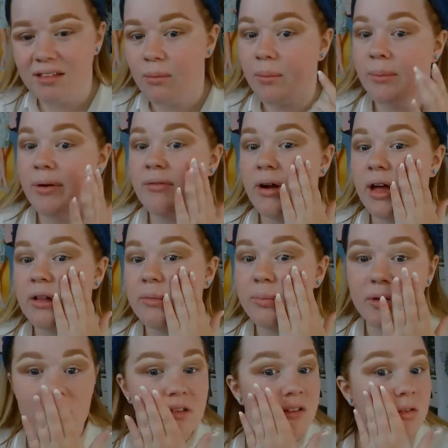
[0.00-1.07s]
I'm a bit red
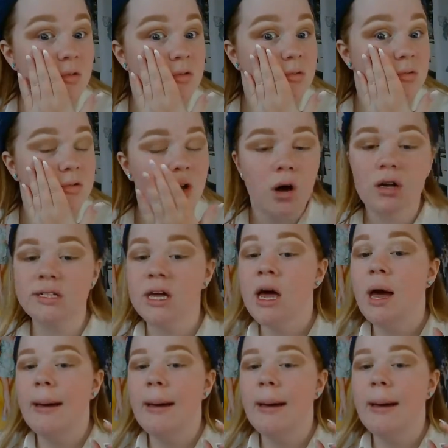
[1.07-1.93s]
because I told you I was hot.